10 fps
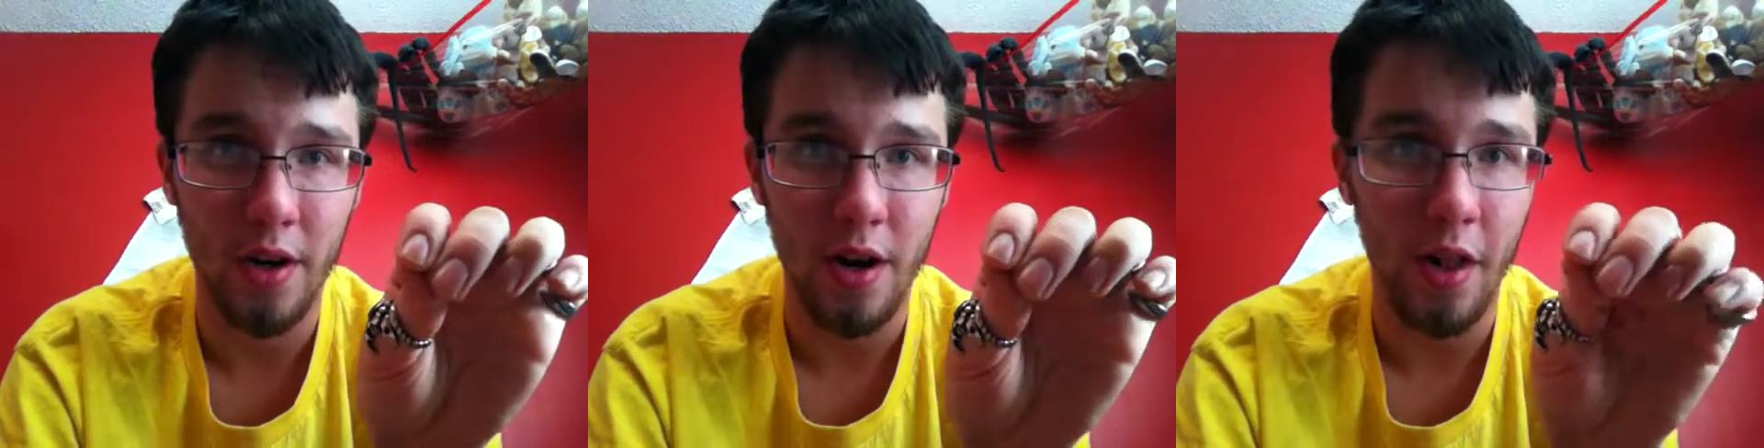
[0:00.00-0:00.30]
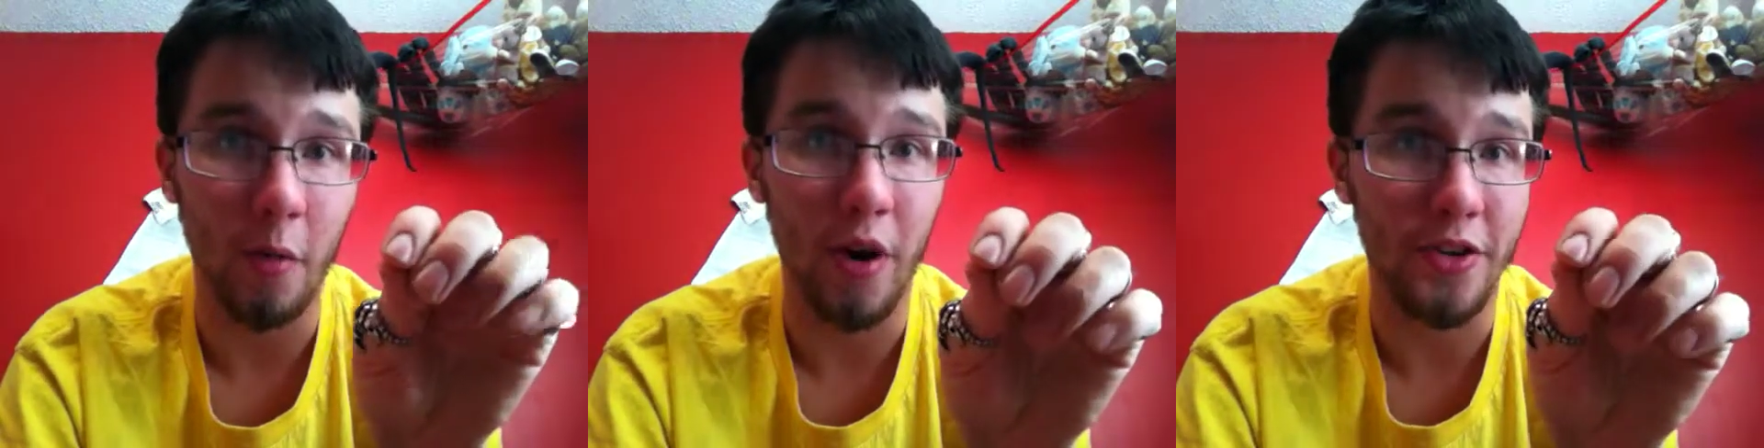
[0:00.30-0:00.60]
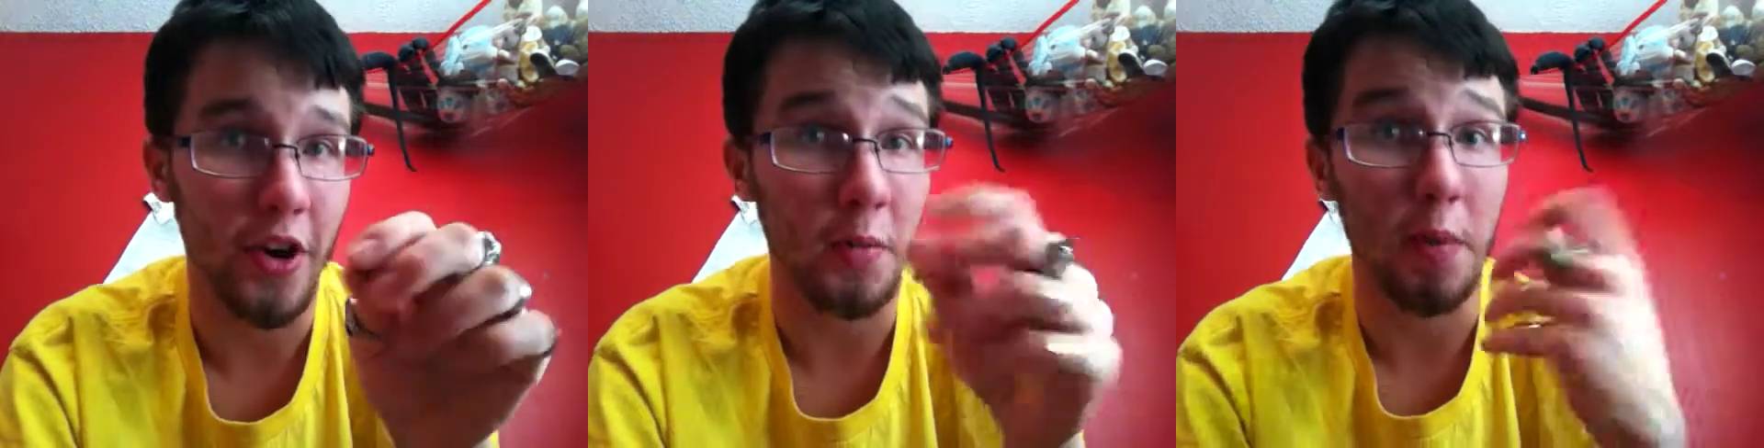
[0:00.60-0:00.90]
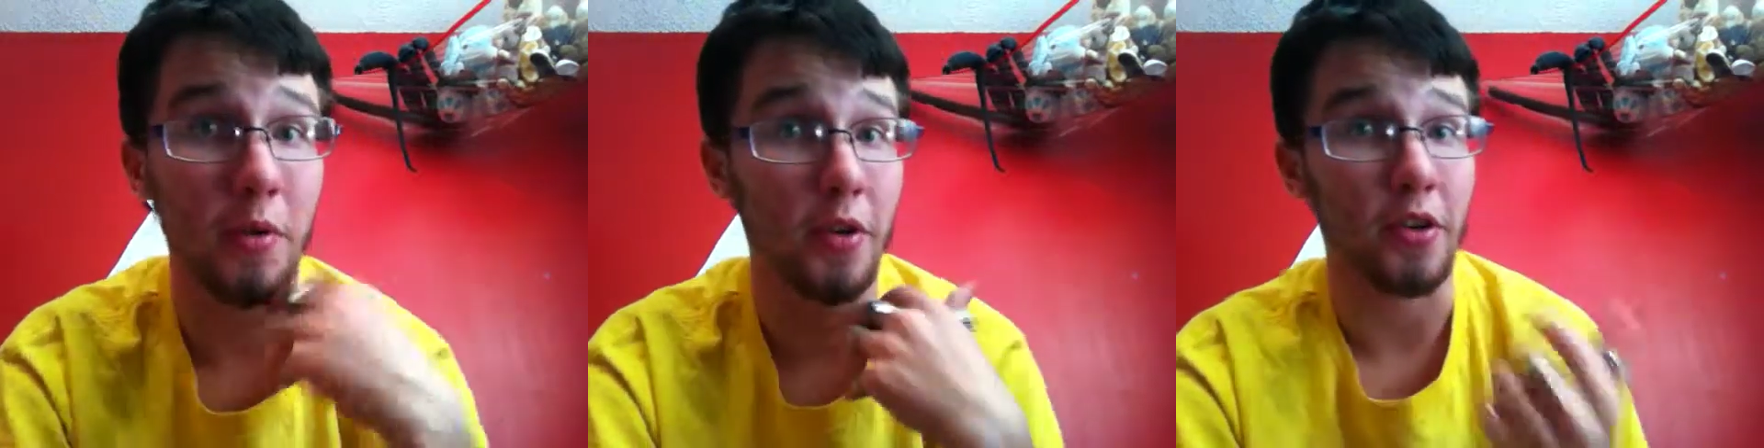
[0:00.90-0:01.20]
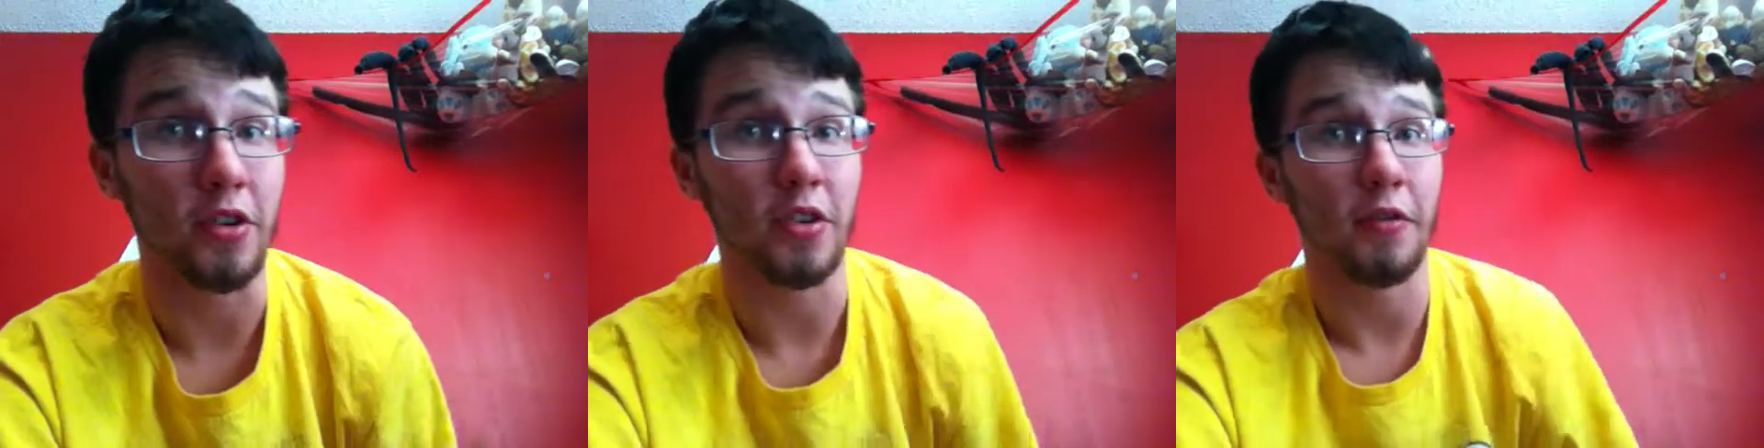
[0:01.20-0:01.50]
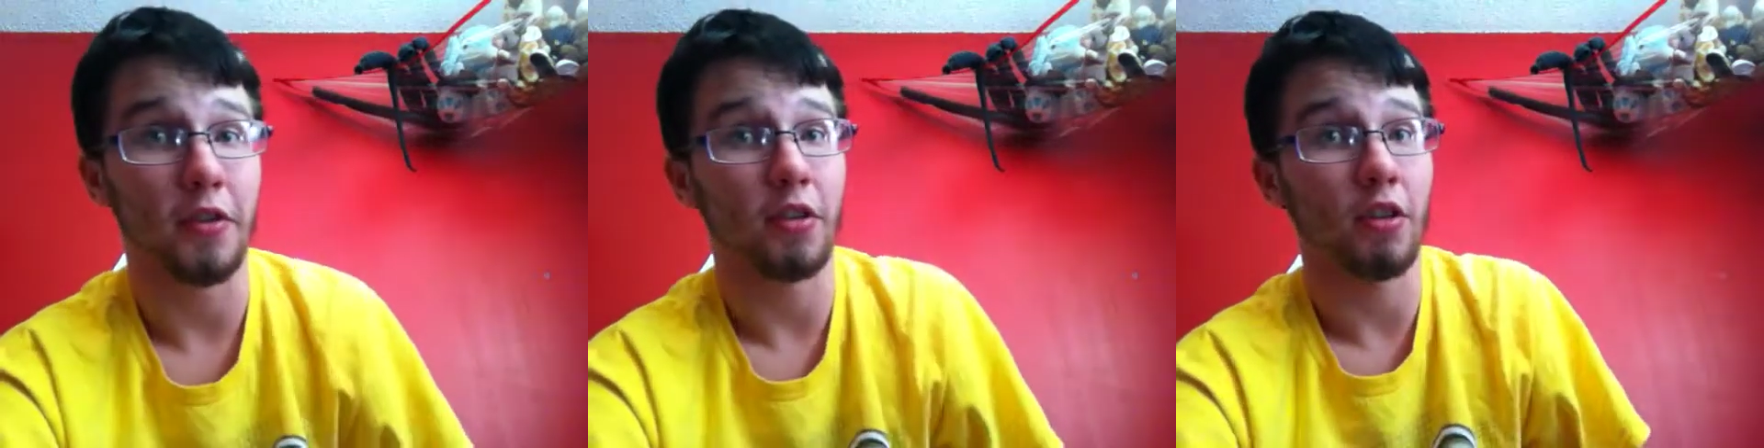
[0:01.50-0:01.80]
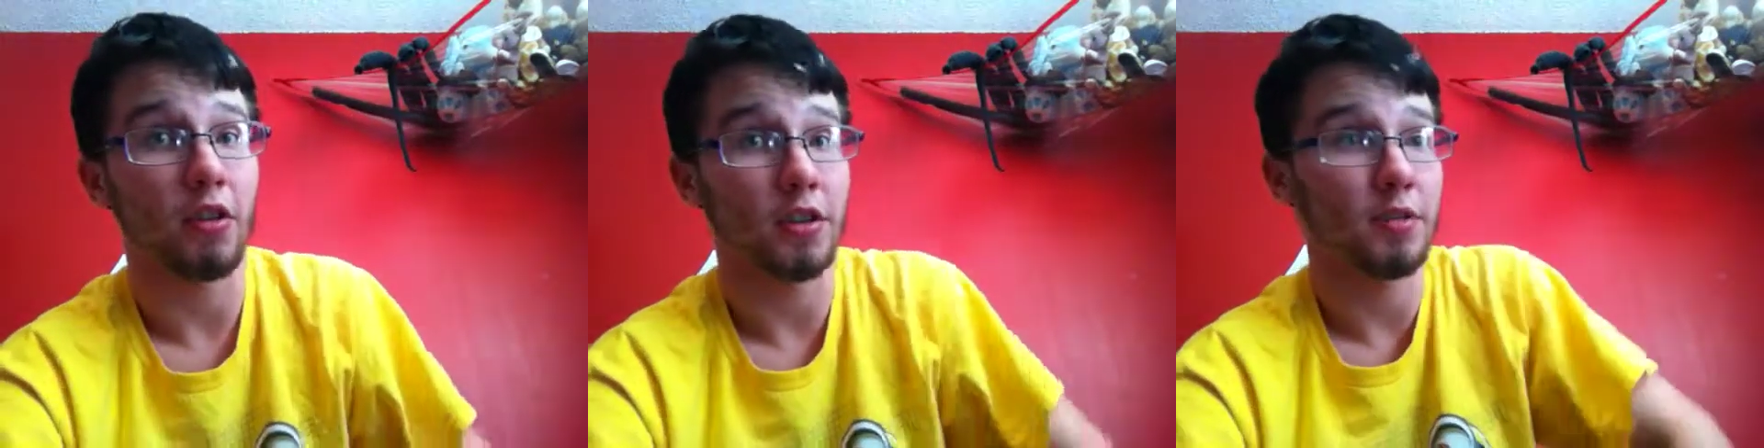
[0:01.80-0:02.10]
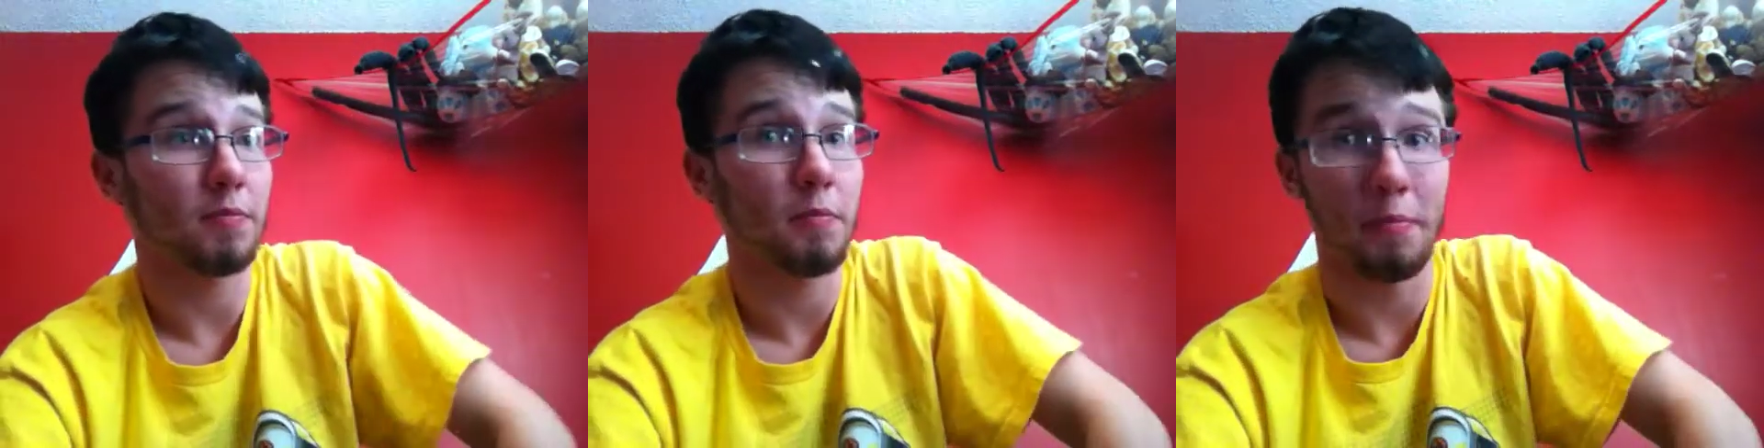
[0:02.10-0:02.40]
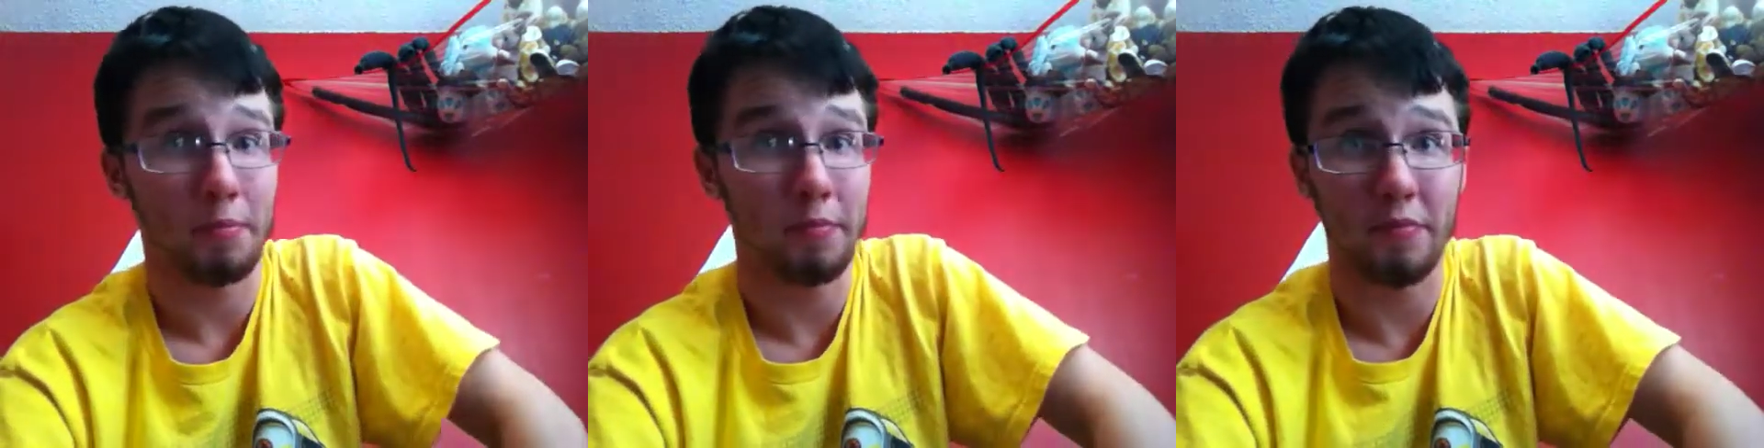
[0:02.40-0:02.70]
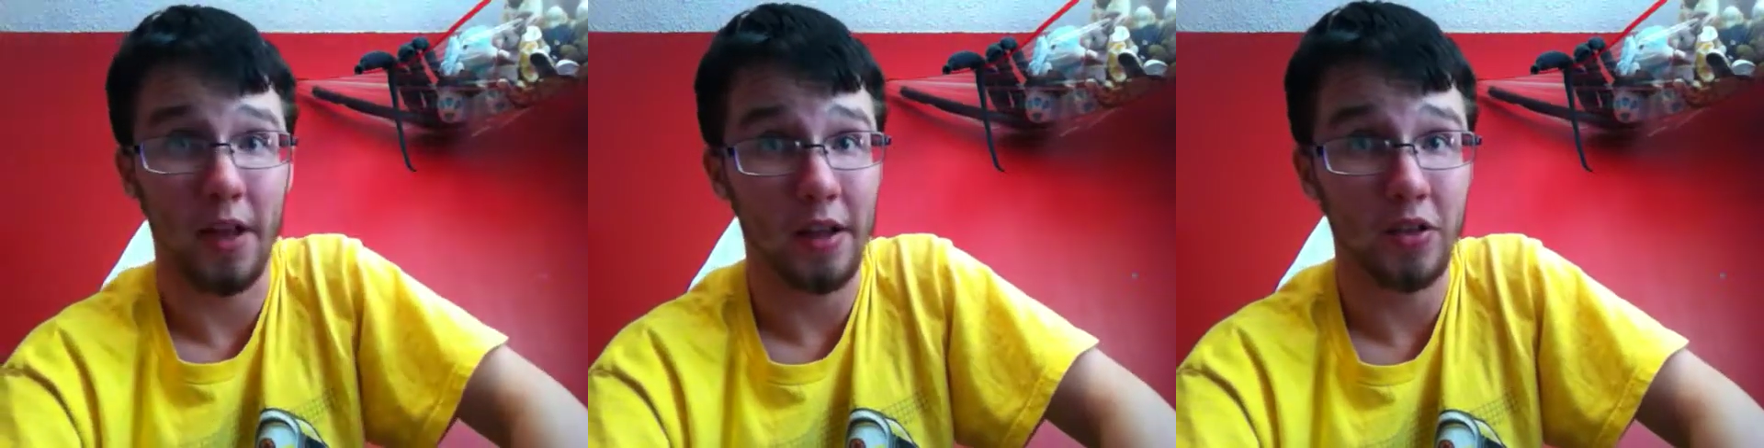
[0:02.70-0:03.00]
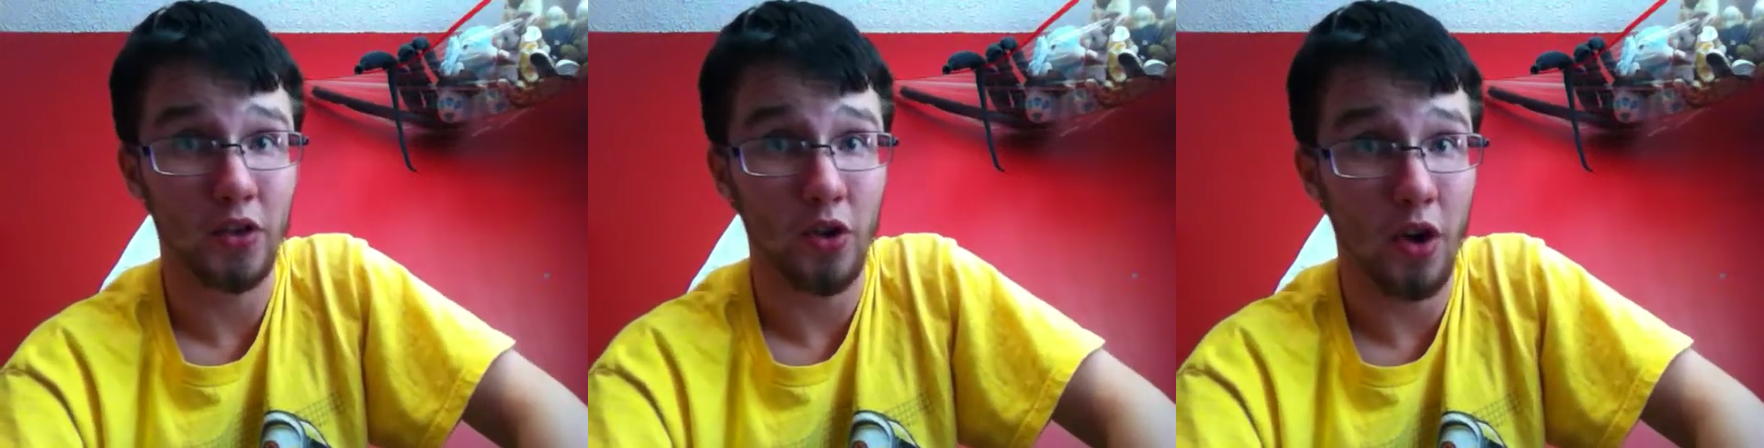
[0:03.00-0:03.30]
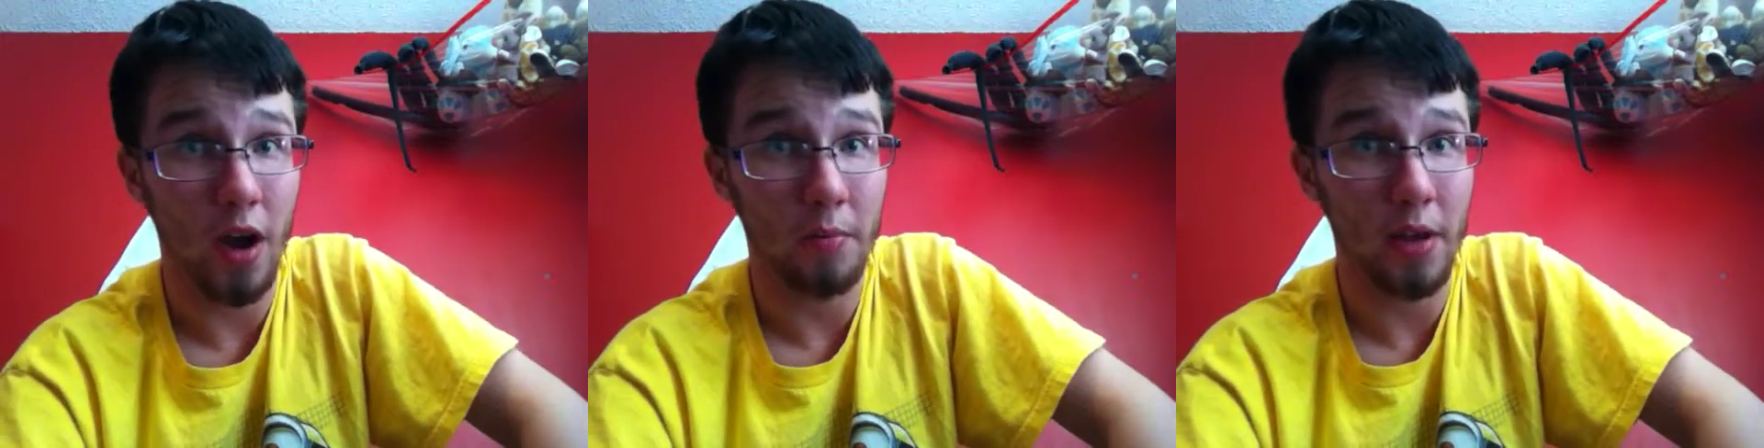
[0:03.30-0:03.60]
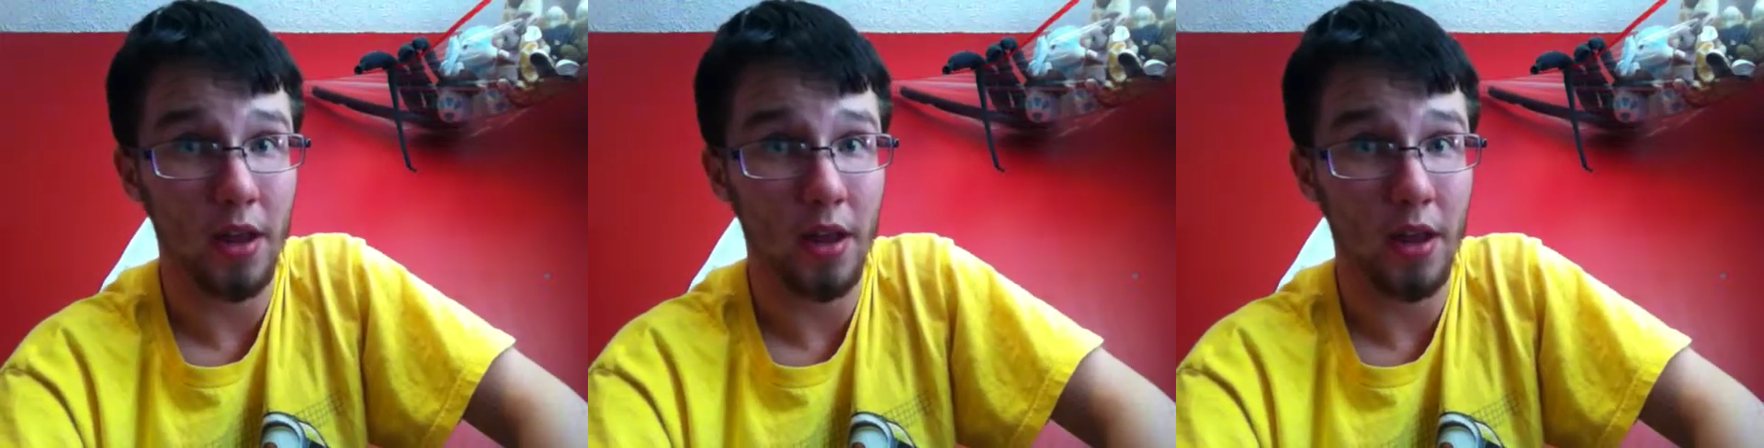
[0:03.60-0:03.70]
Otherwise, you're going to be putting your stuff in your lungs that should not be